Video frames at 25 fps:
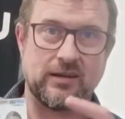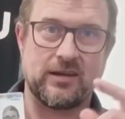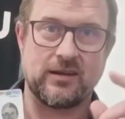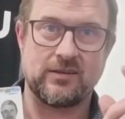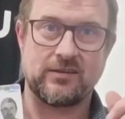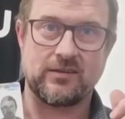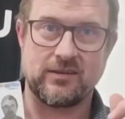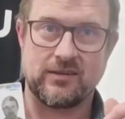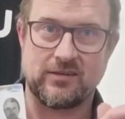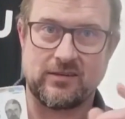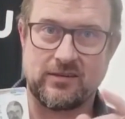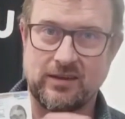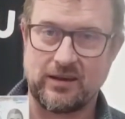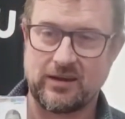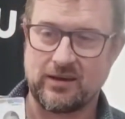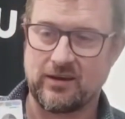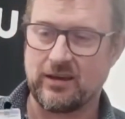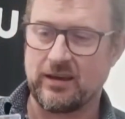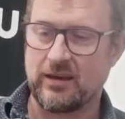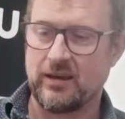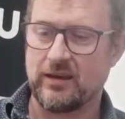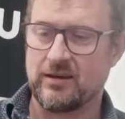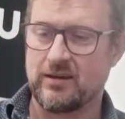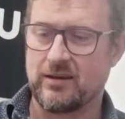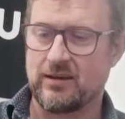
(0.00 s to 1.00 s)
it's a
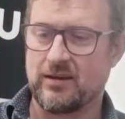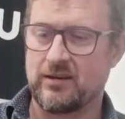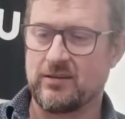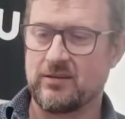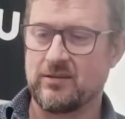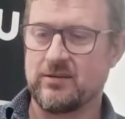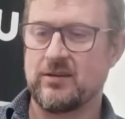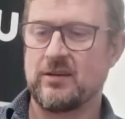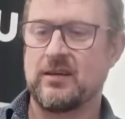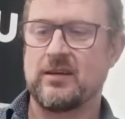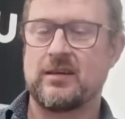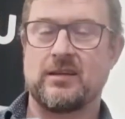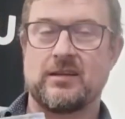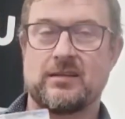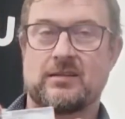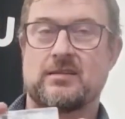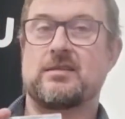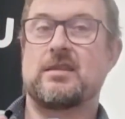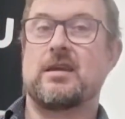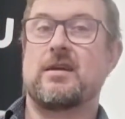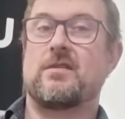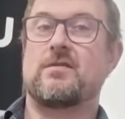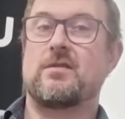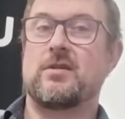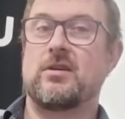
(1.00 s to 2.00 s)
TIE card,
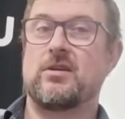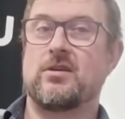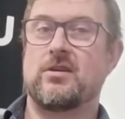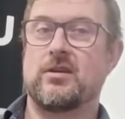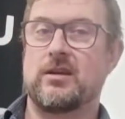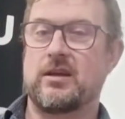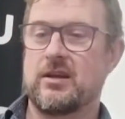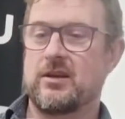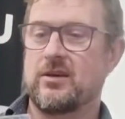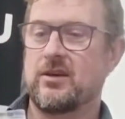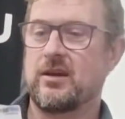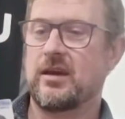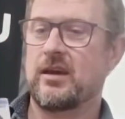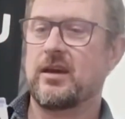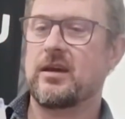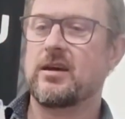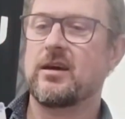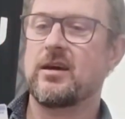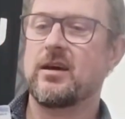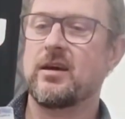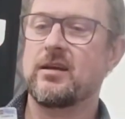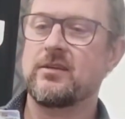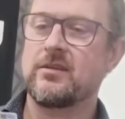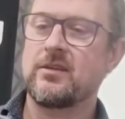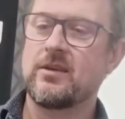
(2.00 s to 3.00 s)
definitely not an NIE
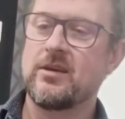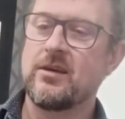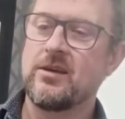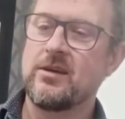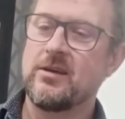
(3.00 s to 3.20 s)
card.